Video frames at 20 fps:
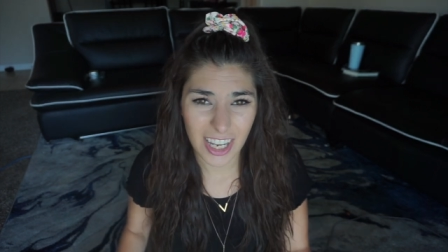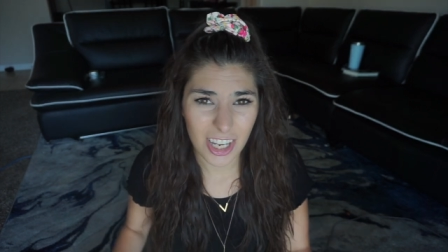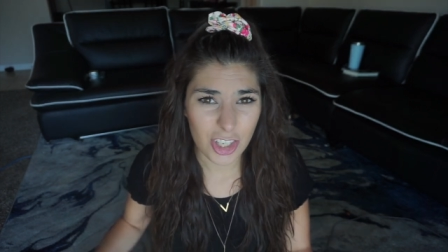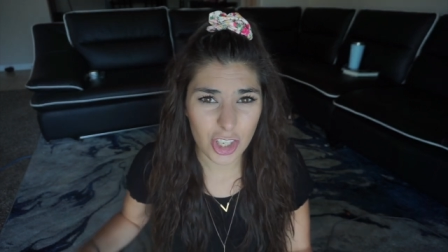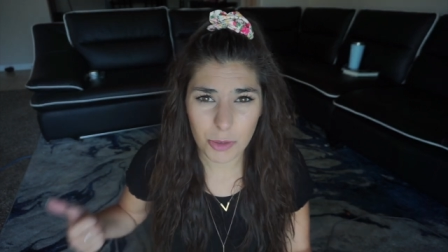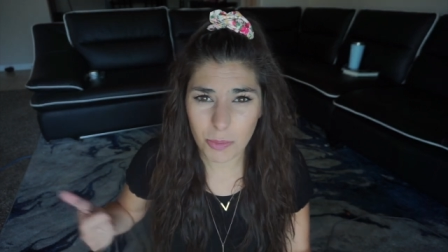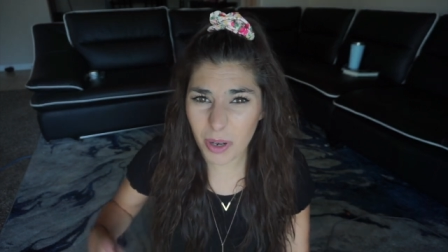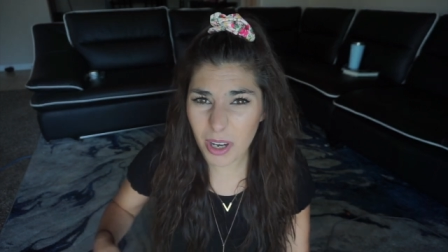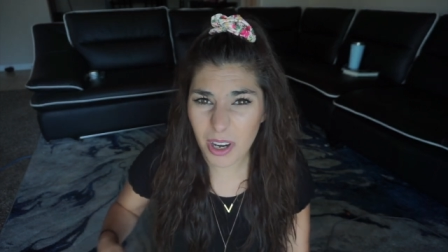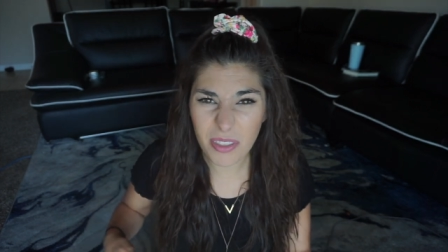
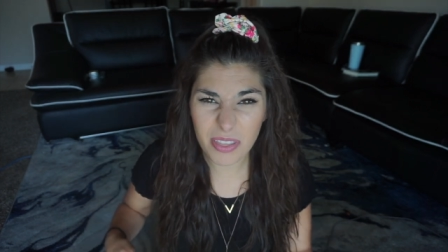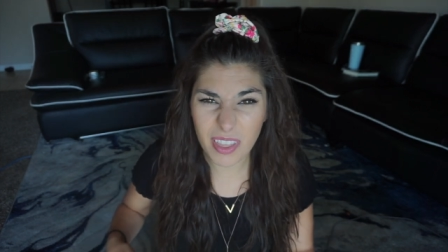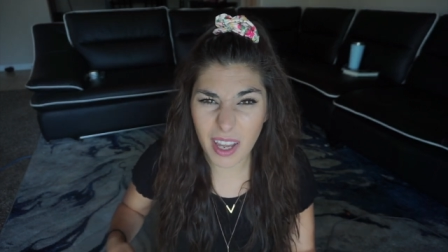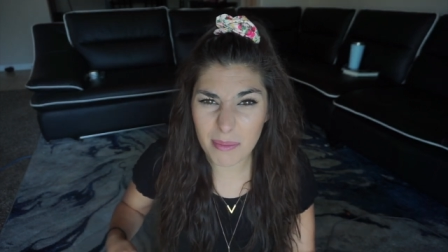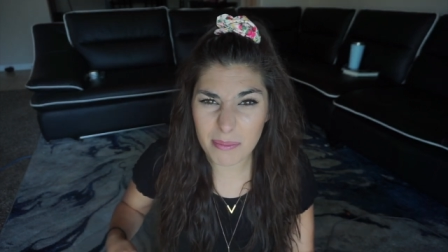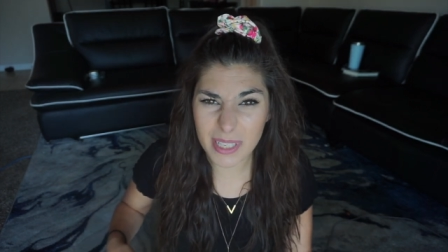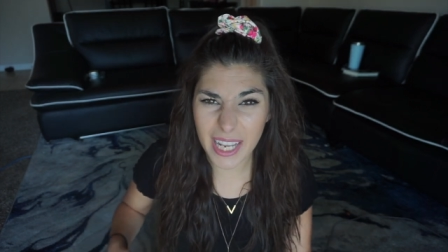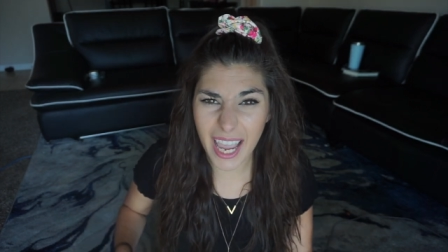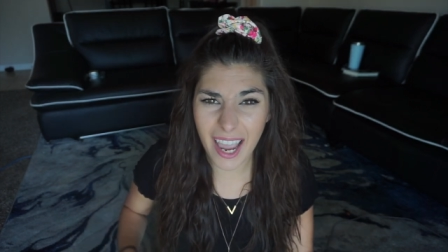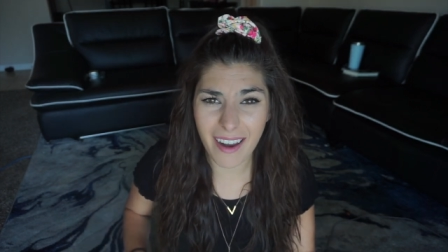She put her
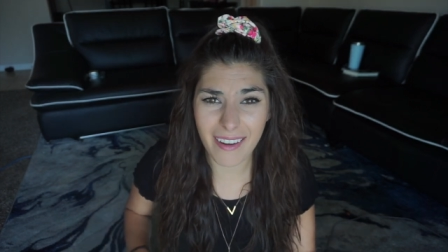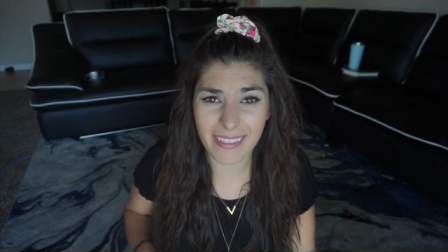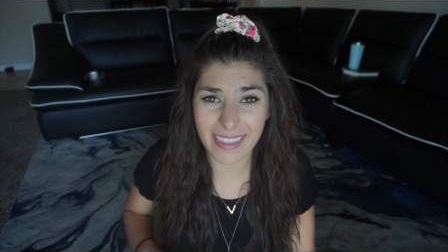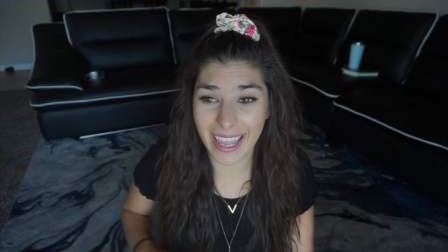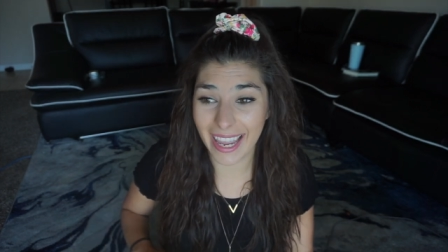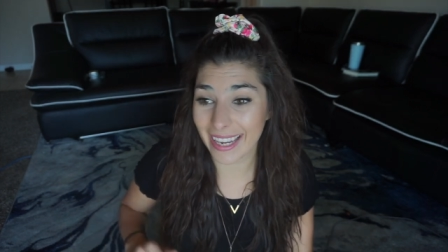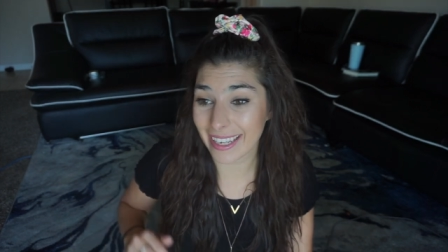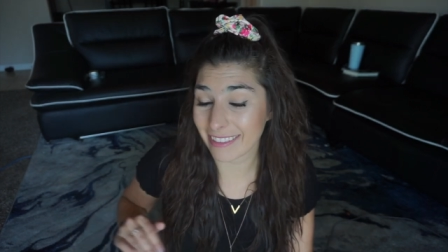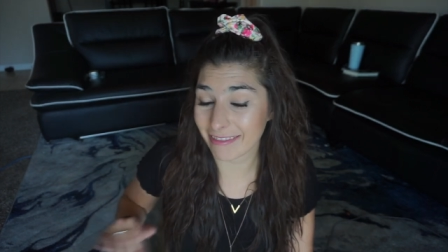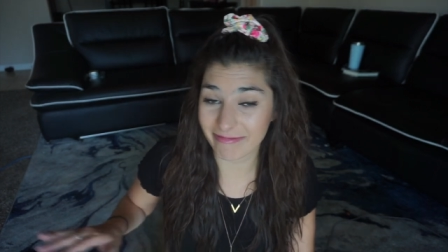thumb down,
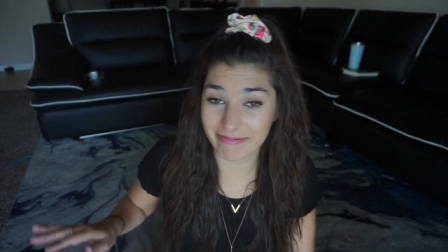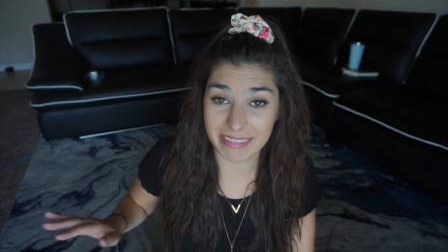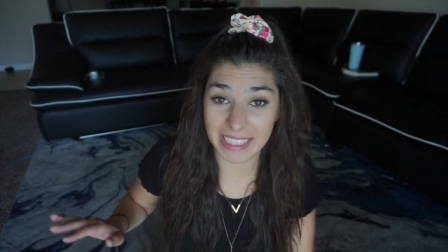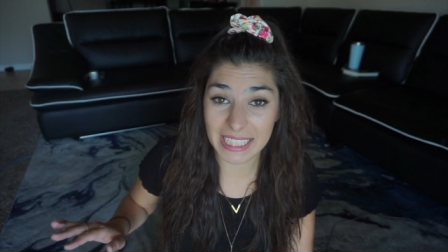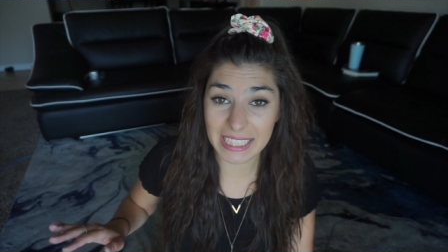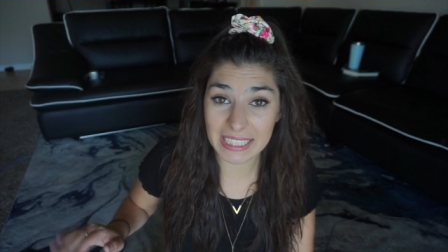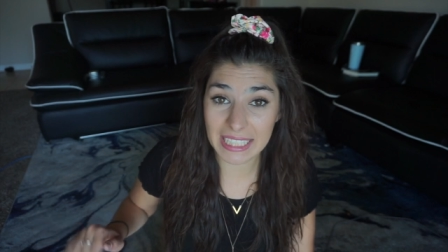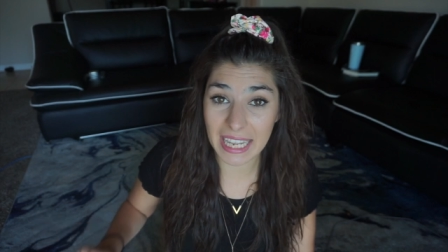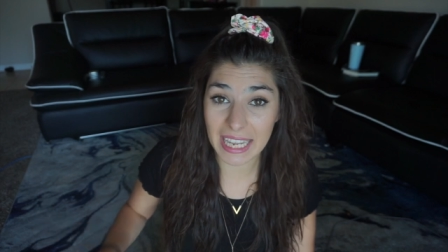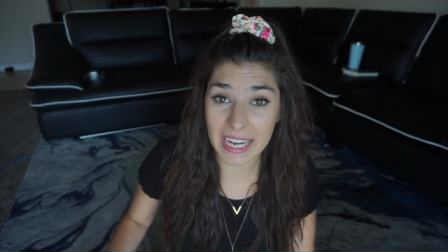like
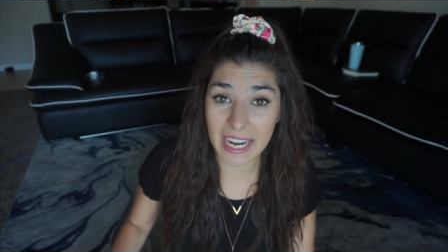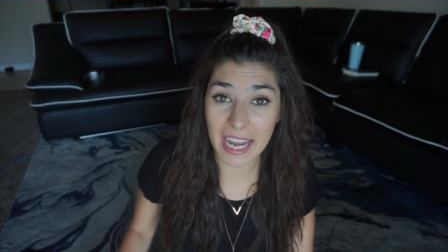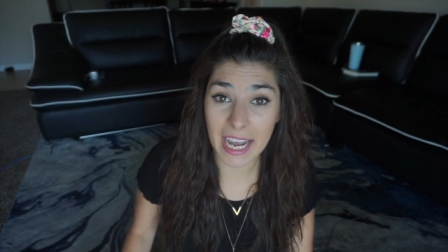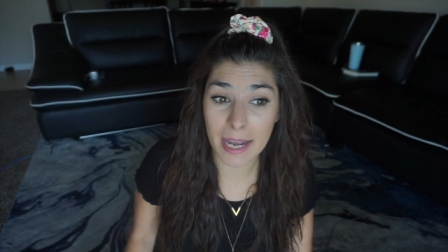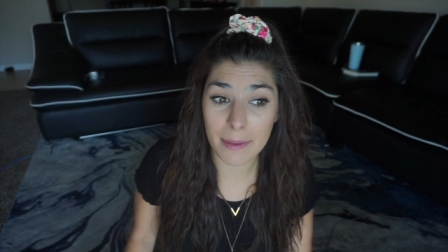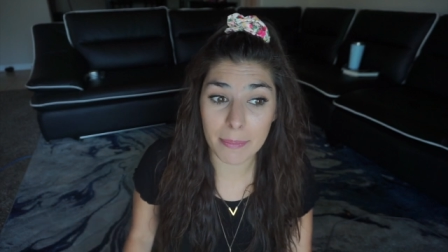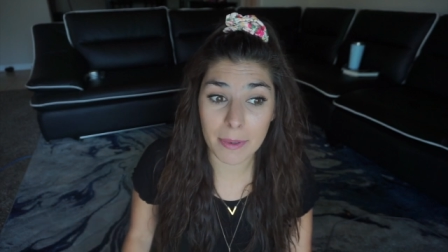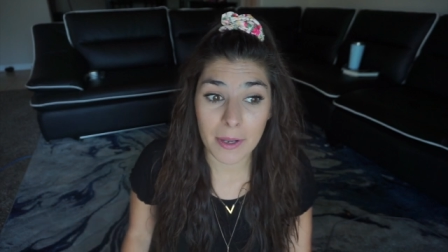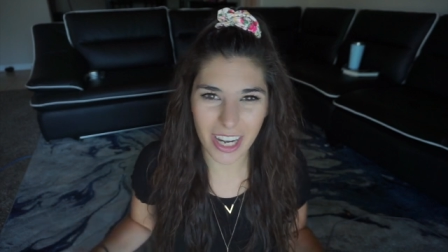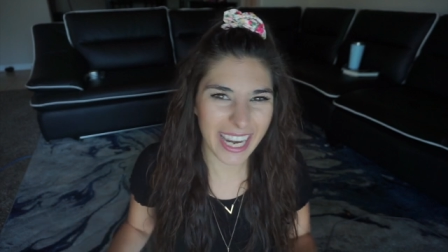didn't let
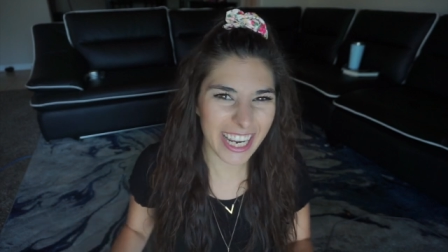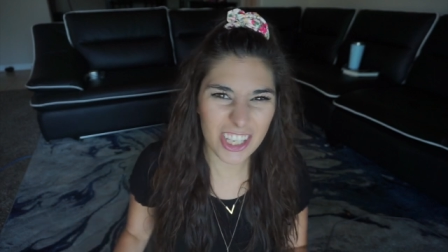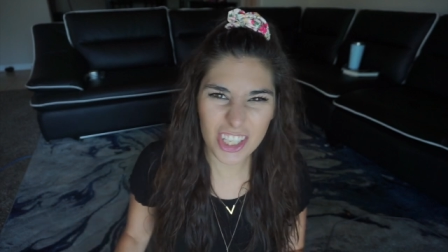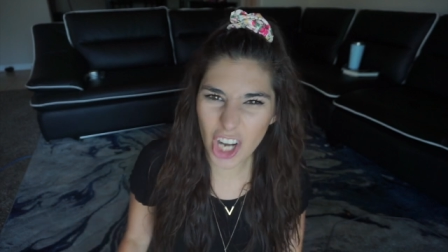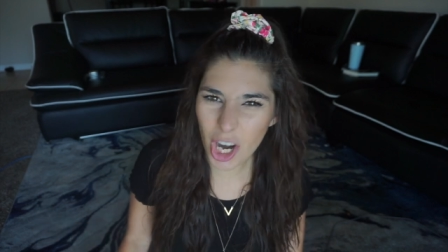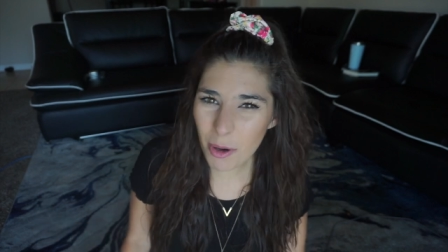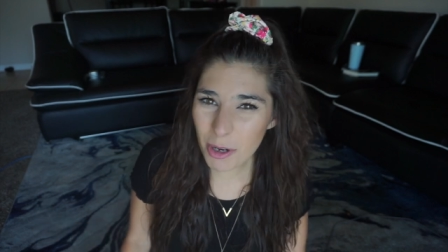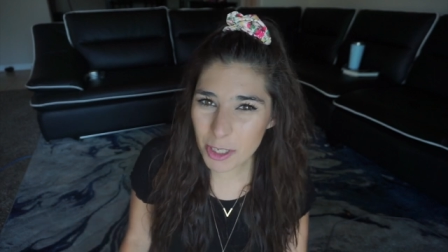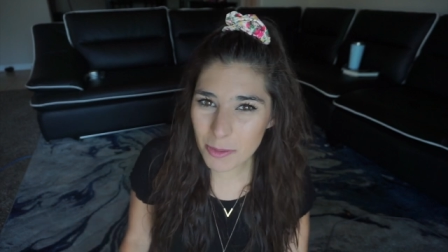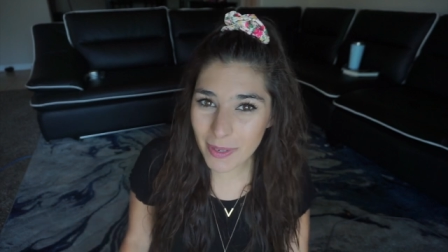up, and she
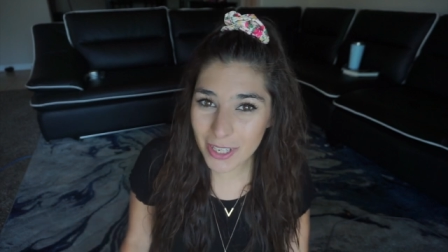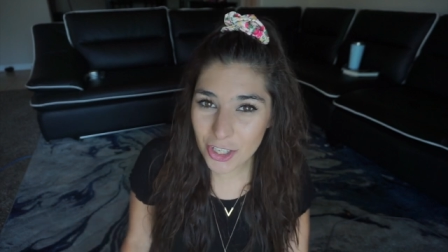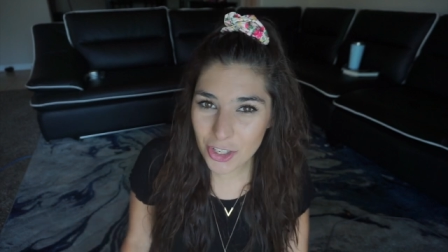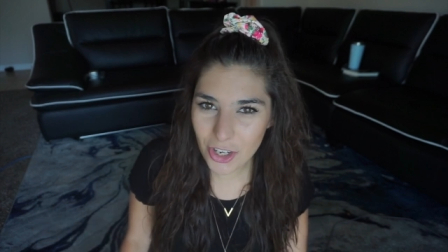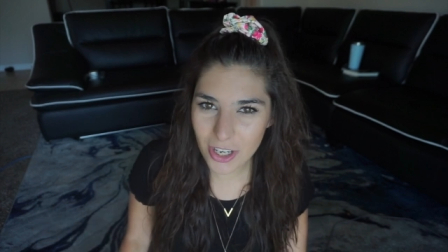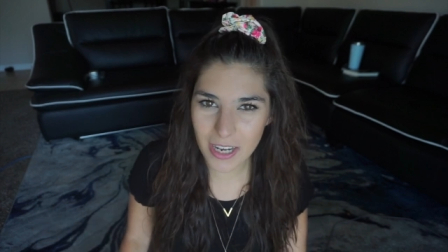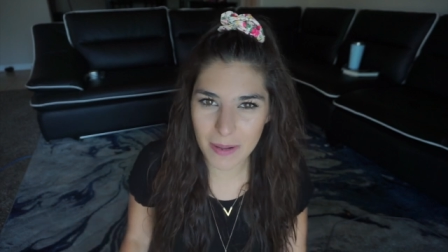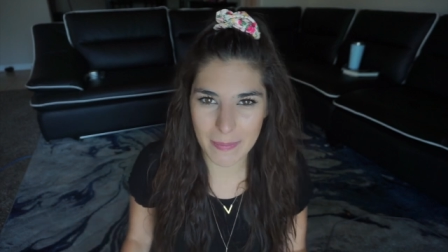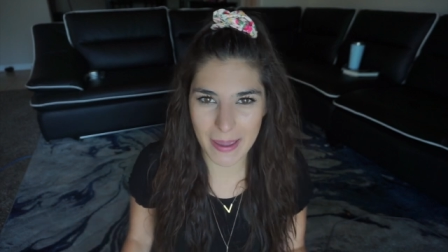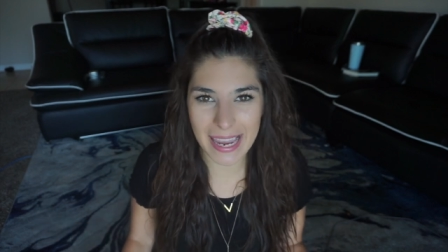always made
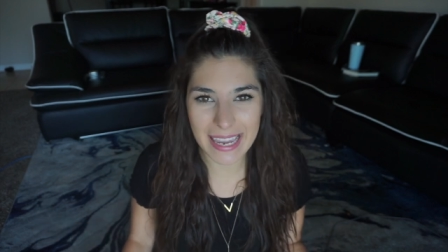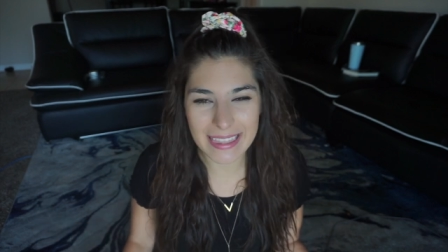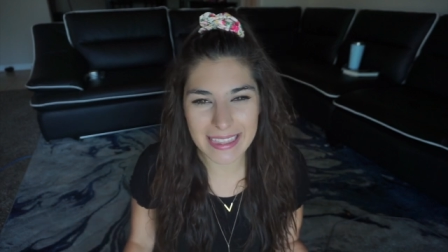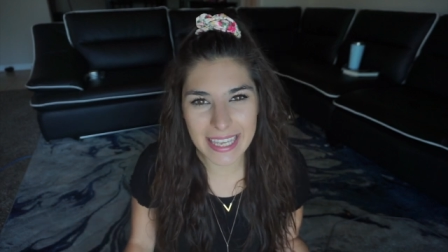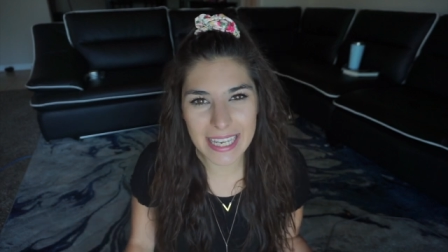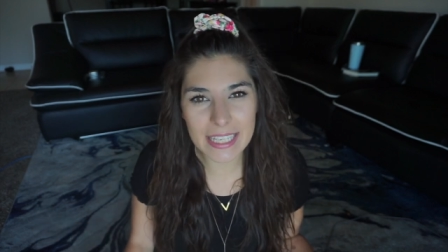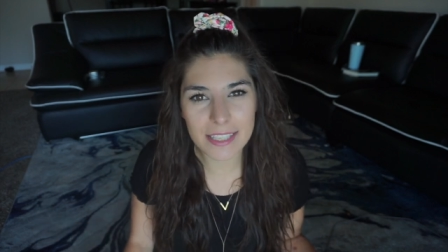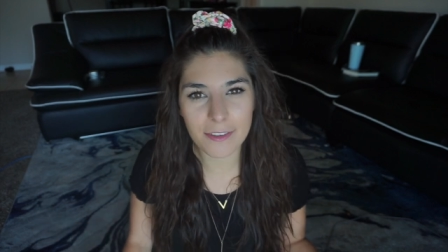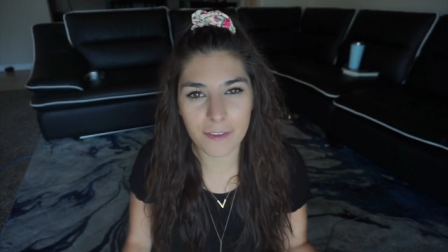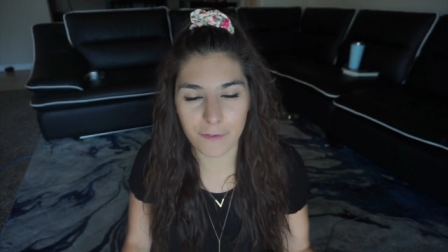sure to make
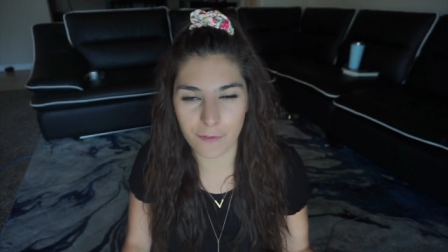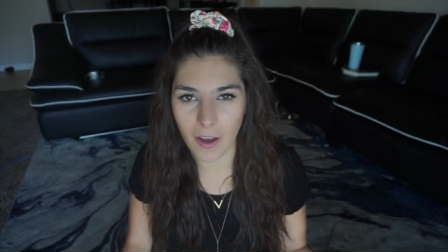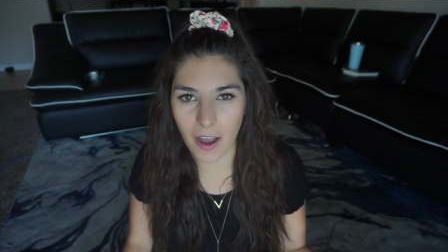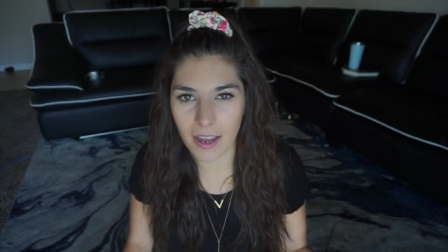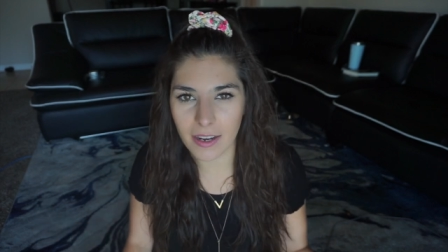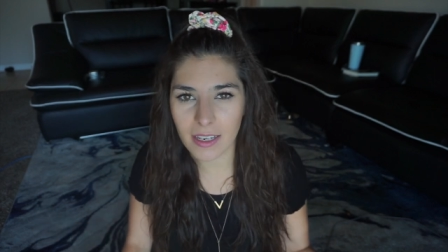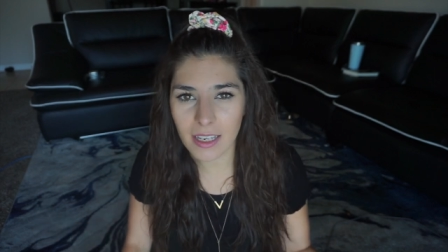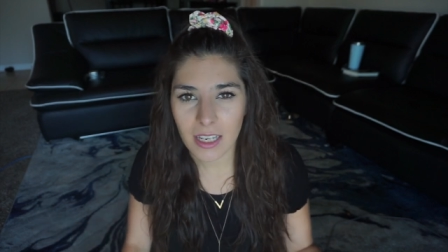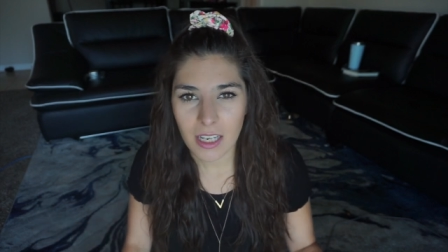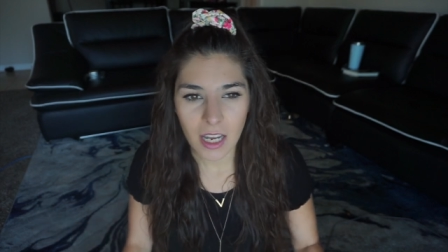things
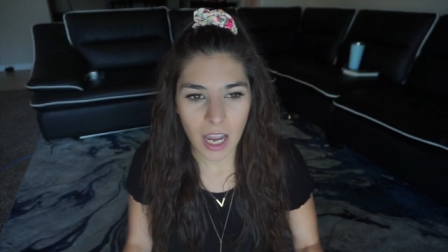fun.